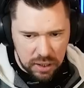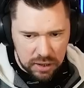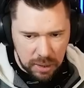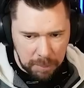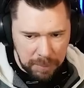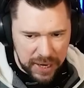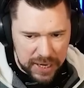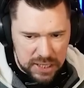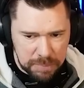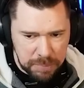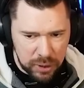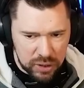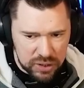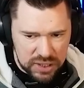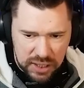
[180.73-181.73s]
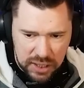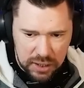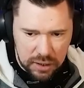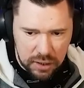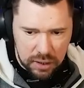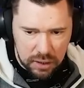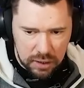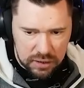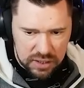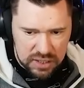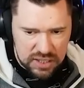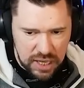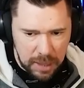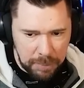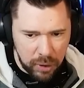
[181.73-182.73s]
The pace burst in, the
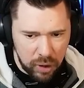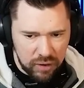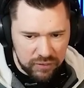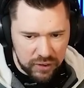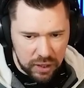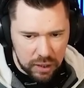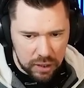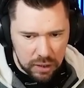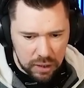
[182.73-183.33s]
step over,